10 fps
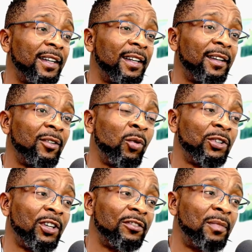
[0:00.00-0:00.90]
word
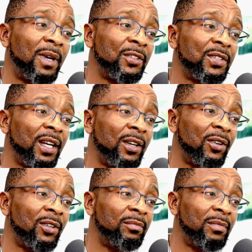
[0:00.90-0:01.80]
of mouth
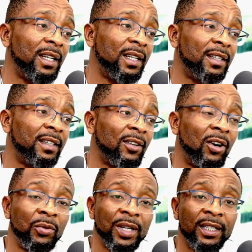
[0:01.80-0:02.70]
alone may not
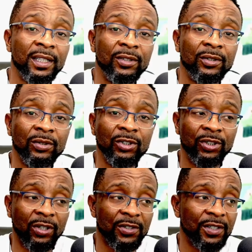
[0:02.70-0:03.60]
really do
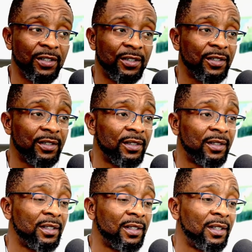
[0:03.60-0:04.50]
justice,
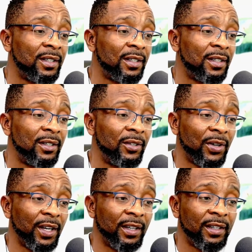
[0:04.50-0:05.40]

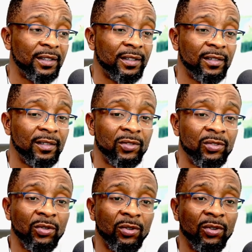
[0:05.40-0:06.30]
okay,
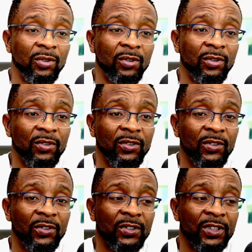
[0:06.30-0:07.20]
to
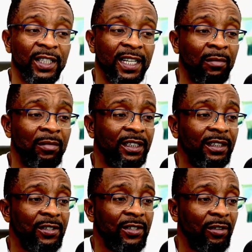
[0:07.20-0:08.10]
images of